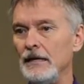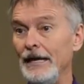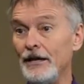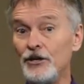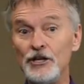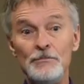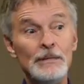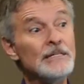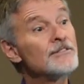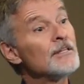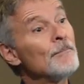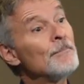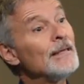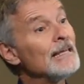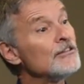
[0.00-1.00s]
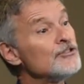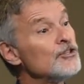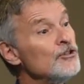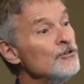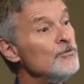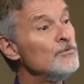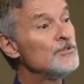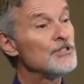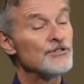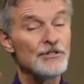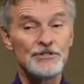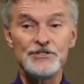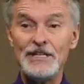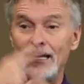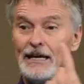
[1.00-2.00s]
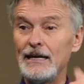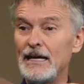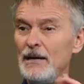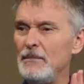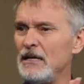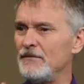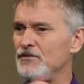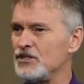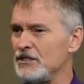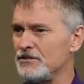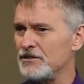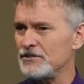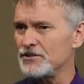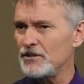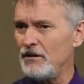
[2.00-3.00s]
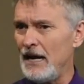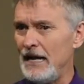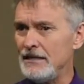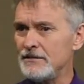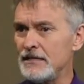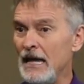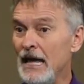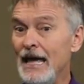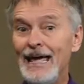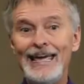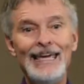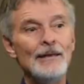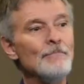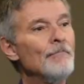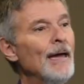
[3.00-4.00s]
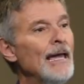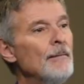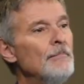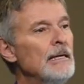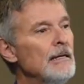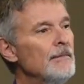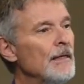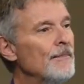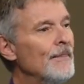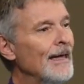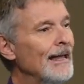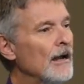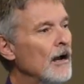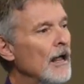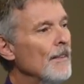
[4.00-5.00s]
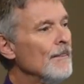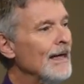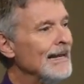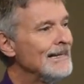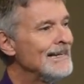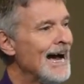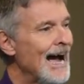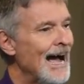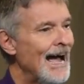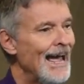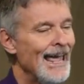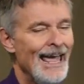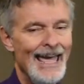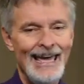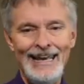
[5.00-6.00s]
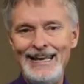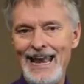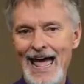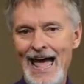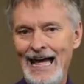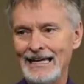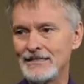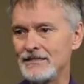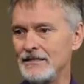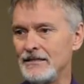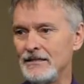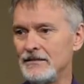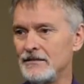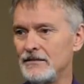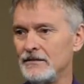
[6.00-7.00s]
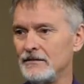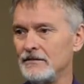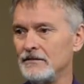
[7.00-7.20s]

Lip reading: It could be something as huge as the second coming of Jesus Christ. It may be that they die in an accident.